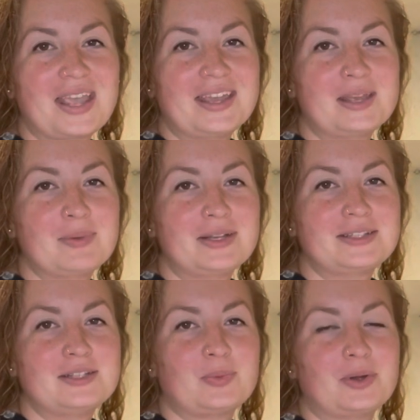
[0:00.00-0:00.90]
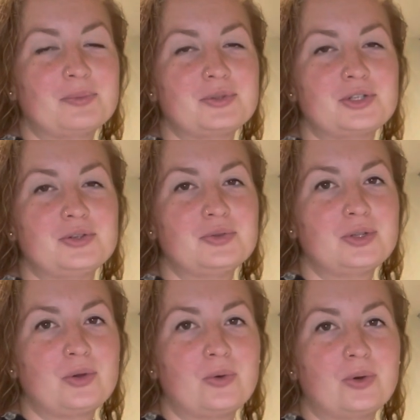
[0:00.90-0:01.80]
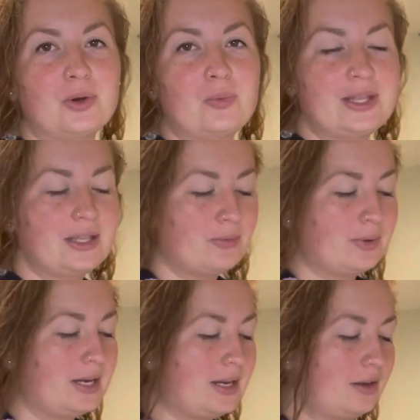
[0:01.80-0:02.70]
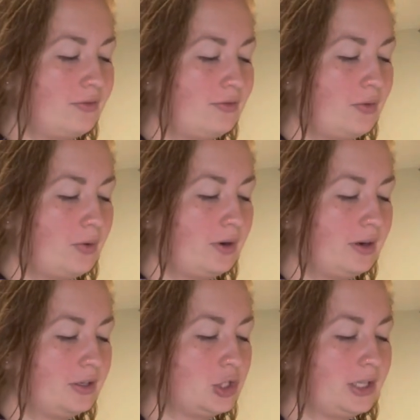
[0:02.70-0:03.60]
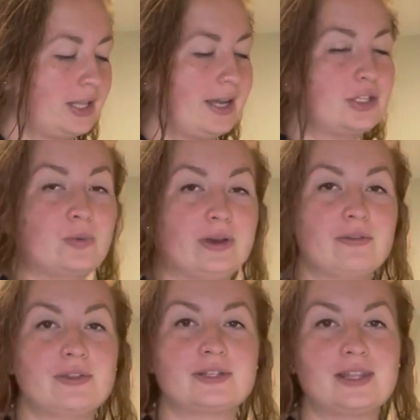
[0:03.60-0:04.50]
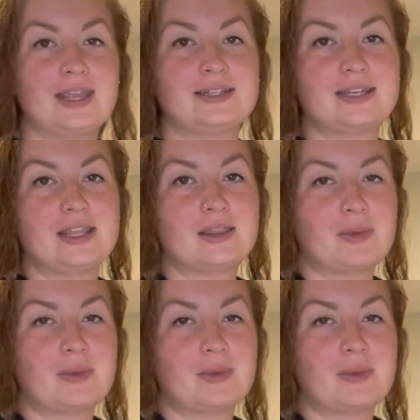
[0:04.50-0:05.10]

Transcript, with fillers: Hey Pisces, welcome to your weekly reading for July 12th to the 18th.